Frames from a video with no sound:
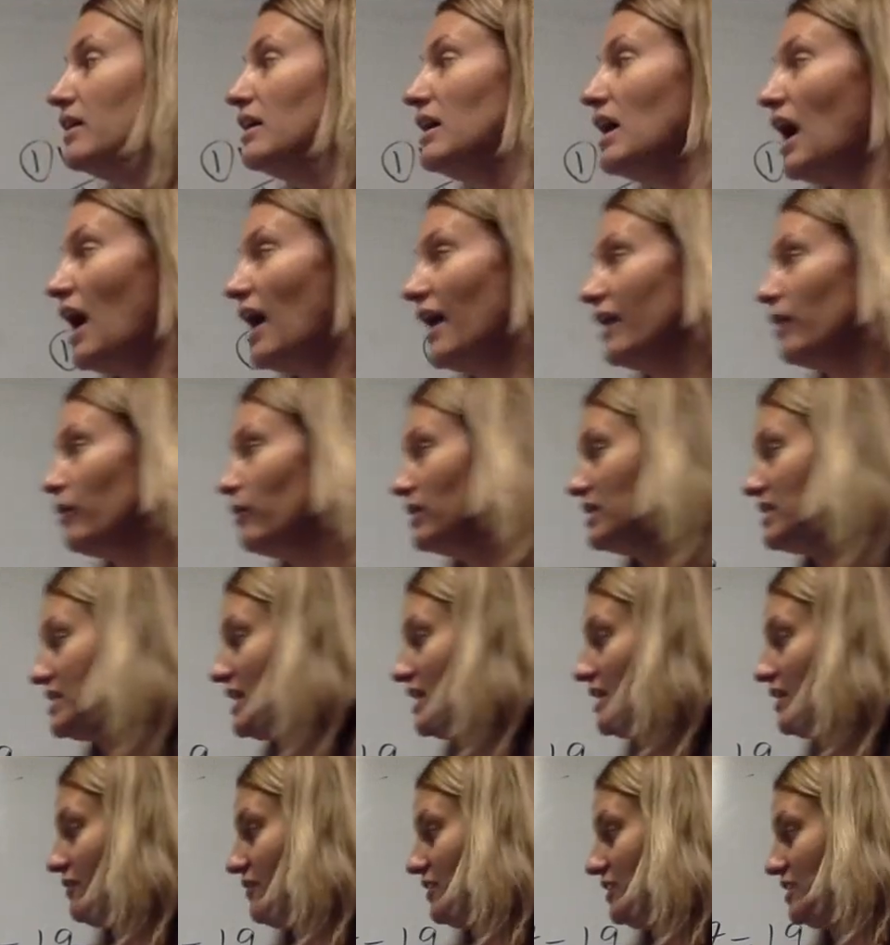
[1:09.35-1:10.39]
I always say
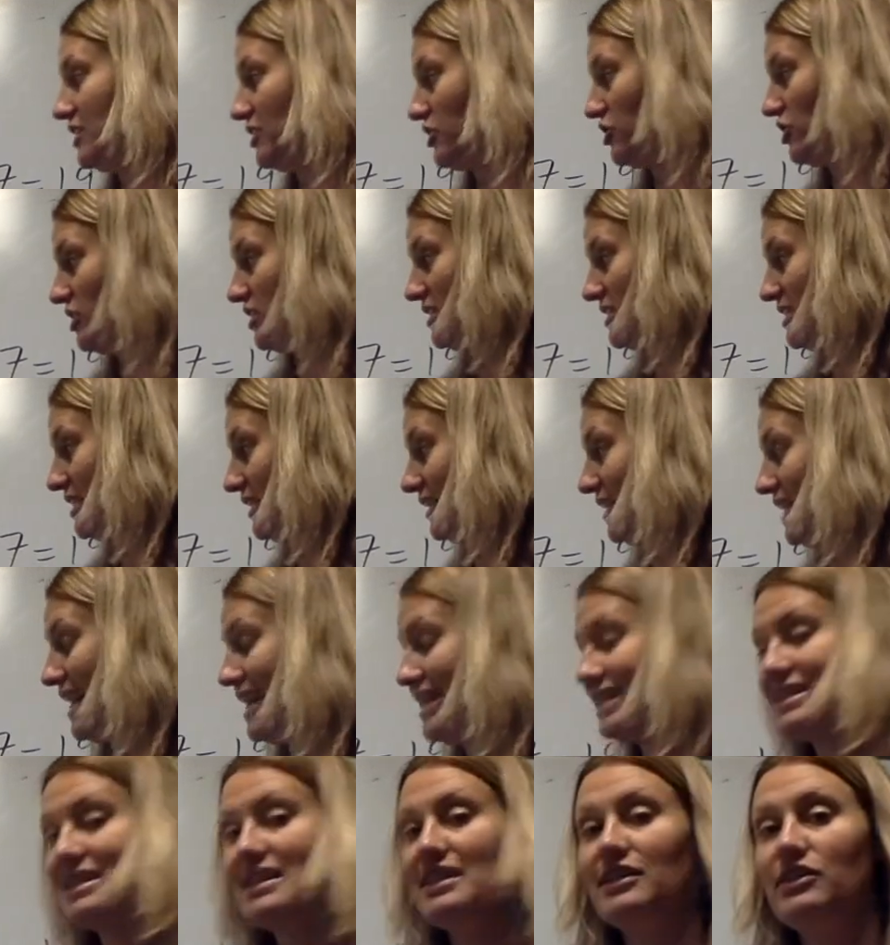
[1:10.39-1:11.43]
if addition is the
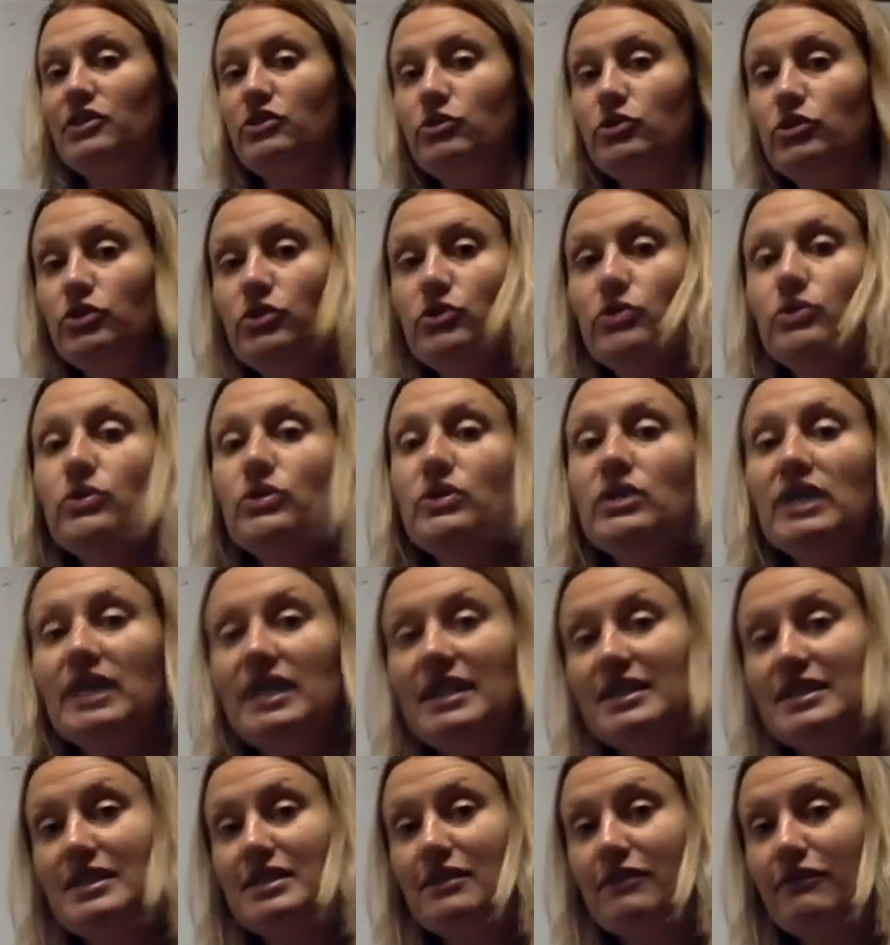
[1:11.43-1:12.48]
last thing you do,
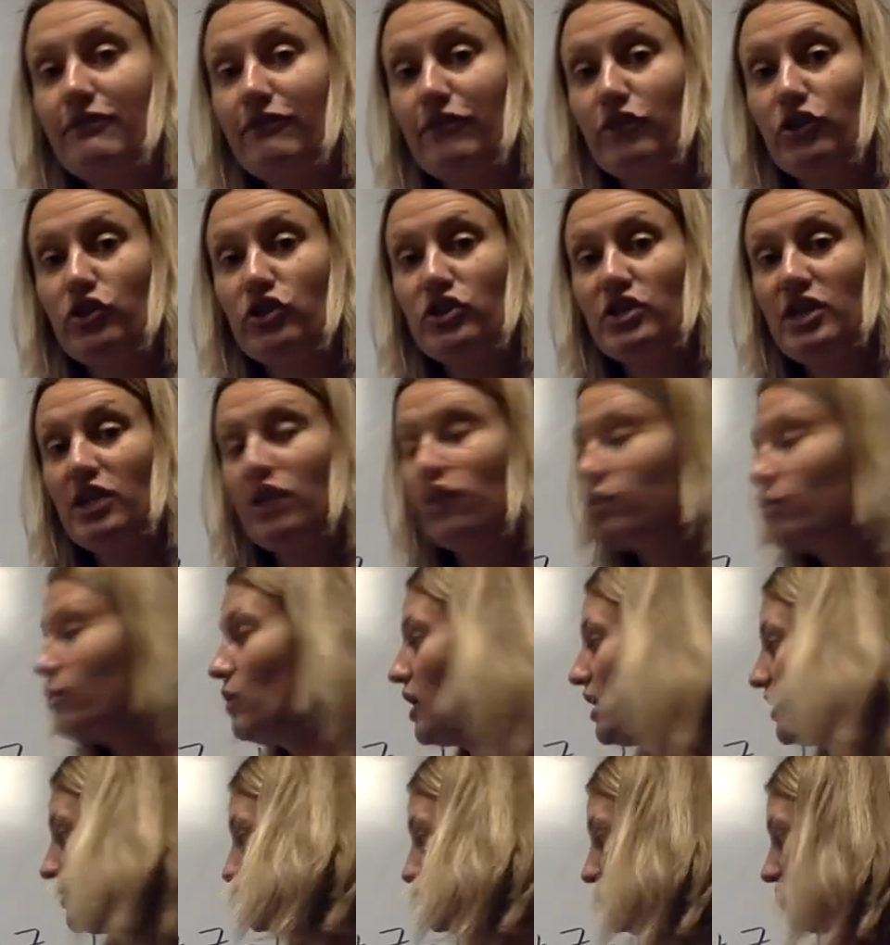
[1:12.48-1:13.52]
it's the first thing you
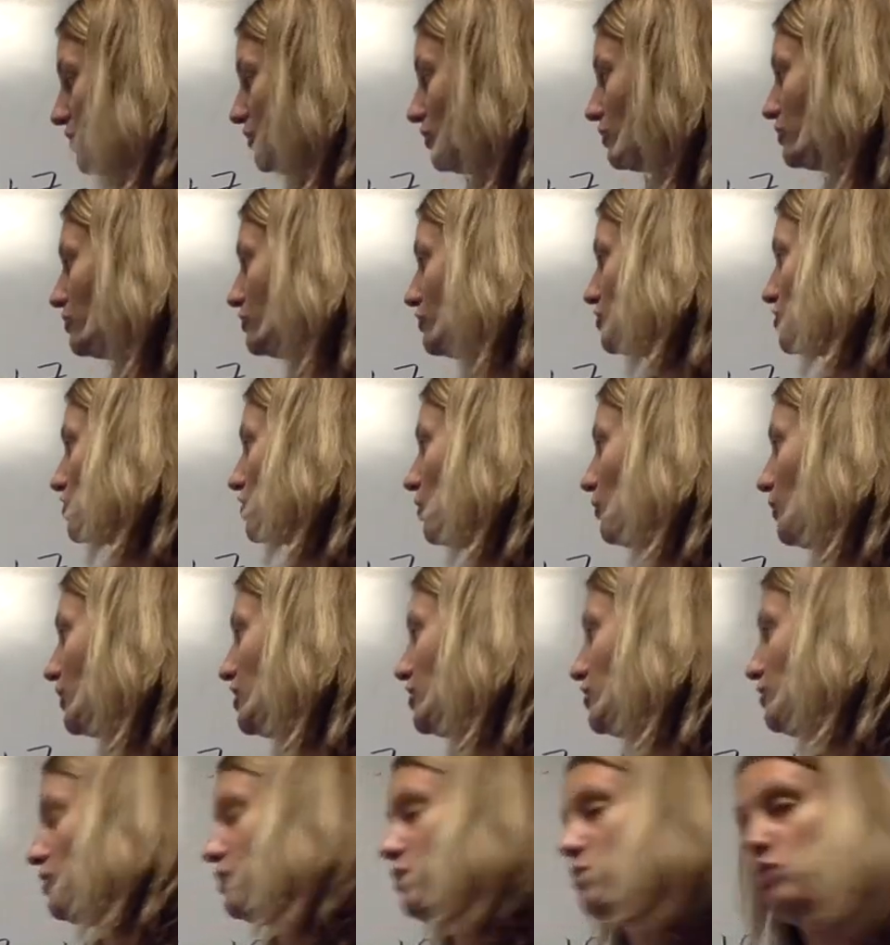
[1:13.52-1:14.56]
undo. So we do
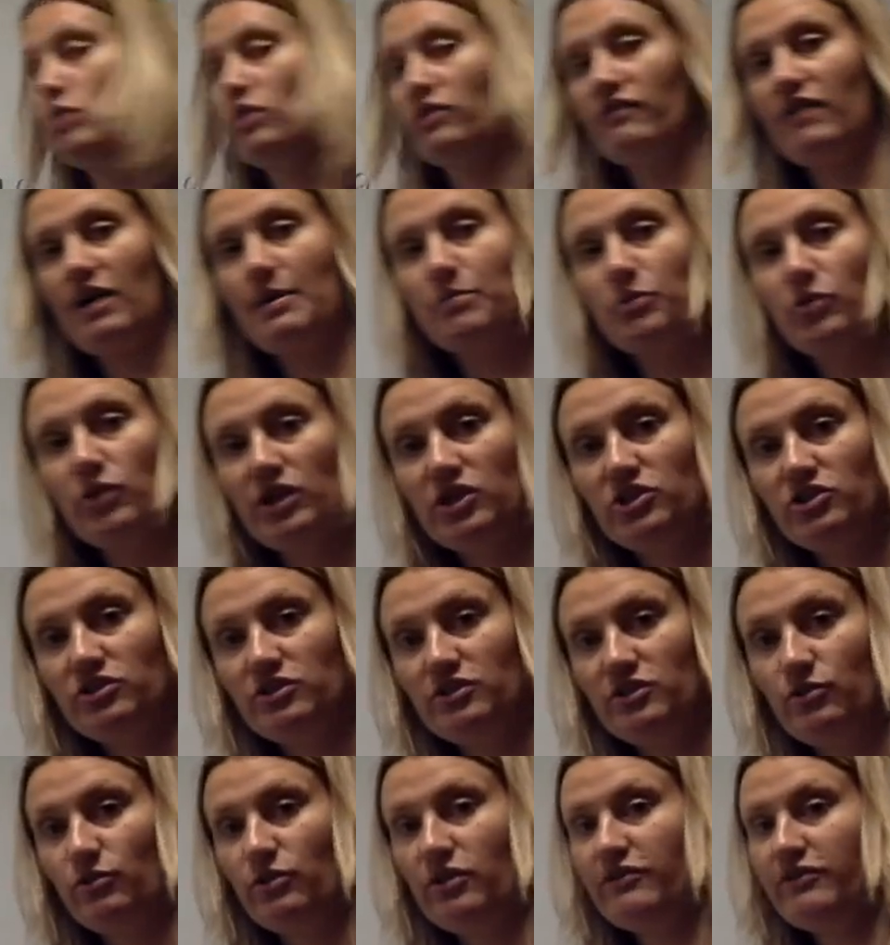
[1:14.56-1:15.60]
the order of operations in
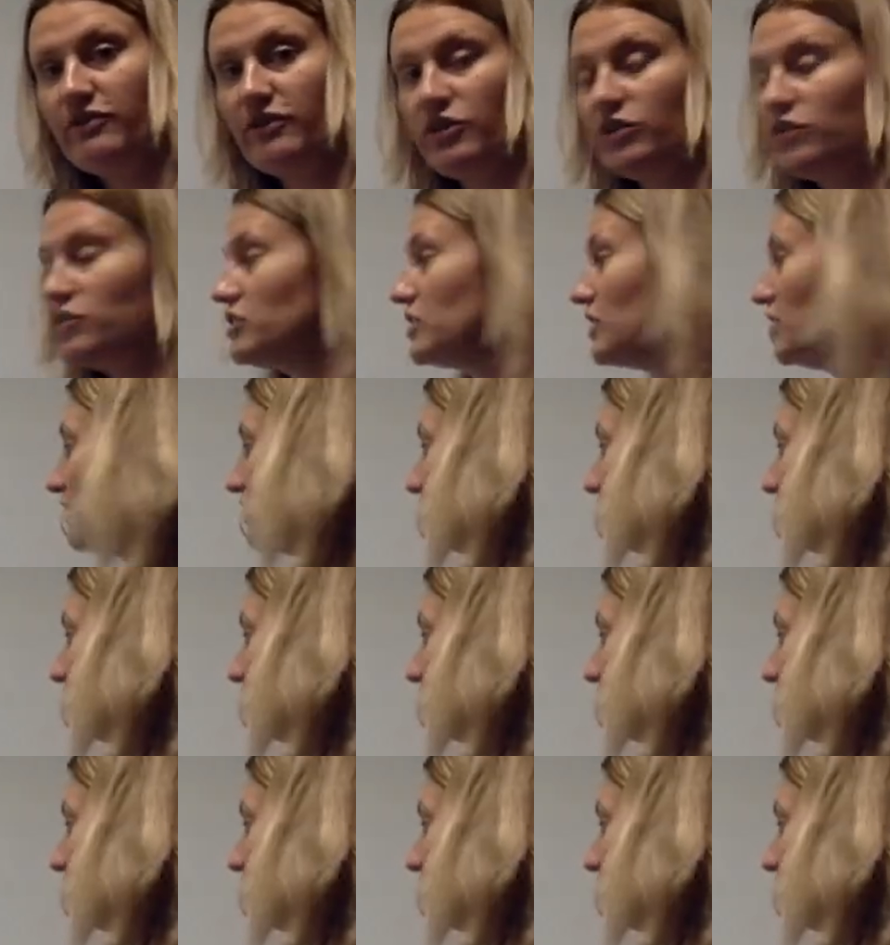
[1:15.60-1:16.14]
reverse.